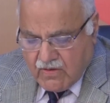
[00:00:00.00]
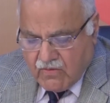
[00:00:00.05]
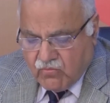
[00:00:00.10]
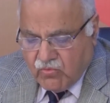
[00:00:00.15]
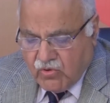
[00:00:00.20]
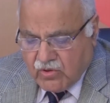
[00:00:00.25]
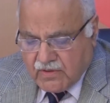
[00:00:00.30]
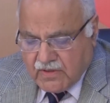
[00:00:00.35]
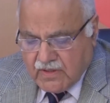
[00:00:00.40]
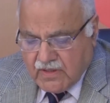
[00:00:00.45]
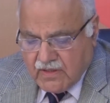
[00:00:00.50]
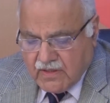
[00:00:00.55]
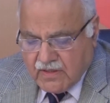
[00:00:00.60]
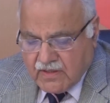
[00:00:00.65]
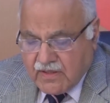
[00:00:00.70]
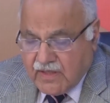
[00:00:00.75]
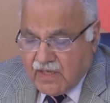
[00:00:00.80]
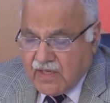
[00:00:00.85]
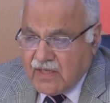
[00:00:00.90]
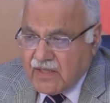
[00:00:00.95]
What
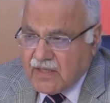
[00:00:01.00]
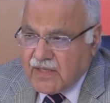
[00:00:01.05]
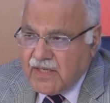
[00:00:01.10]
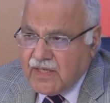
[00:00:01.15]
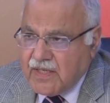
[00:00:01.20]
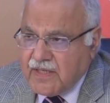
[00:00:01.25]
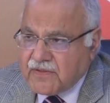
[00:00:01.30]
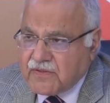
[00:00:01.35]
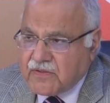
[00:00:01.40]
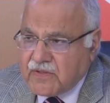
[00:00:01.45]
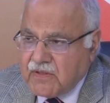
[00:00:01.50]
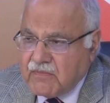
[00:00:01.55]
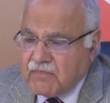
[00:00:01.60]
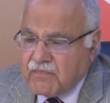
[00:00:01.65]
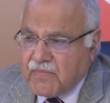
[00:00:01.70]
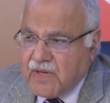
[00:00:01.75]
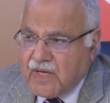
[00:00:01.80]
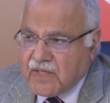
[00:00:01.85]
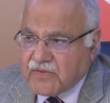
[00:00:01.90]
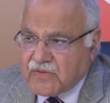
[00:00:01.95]
currently is the
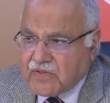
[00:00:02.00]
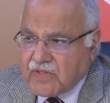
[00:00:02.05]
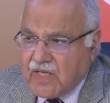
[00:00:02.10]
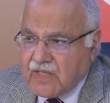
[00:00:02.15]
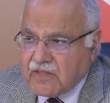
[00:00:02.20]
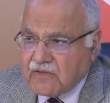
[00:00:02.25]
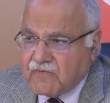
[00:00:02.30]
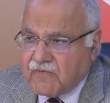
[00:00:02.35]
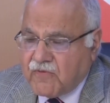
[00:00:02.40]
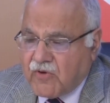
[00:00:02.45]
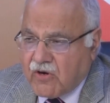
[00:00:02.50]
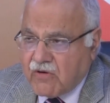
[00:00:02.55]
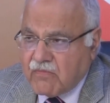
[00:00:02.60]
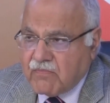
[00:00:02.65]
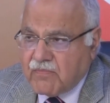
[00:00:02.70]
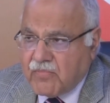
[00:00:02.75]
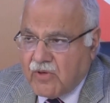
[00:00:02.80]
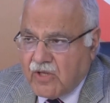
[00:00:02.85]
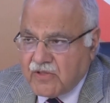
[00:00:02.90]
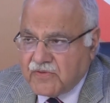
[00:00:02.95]
Pakistan's
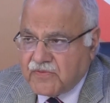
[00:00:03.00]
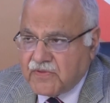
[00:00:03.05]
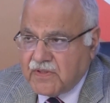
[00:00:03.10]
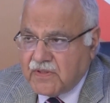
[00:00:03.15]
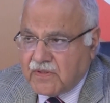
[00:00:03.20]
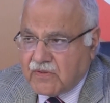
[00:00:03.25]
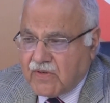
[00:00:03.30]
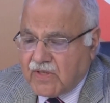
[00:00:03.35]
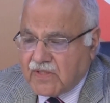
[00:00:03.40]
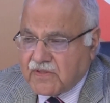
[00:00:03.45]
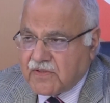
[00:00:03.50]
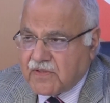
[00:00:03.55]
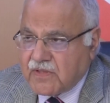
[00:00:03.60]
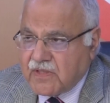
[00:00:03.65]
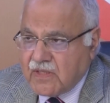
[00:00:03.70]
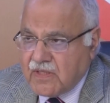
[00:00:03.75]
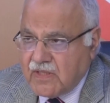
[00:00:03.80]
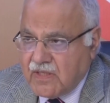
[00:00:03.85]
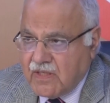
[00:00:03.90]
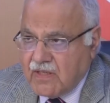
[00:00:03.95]
foreign policy
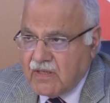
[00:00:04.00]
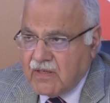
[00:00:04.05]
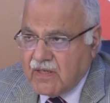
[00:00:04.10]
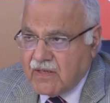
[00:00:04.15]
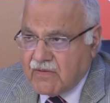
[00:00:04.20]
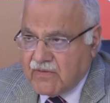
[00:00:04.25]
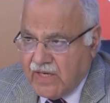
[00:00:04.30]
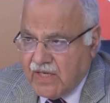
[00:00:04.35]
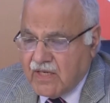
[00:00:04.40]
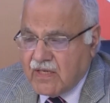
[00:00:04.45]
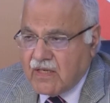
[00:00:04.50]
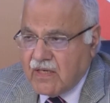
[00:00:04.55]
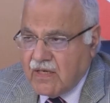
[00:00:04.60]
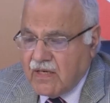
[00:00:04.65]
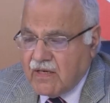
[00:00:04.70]
thrust right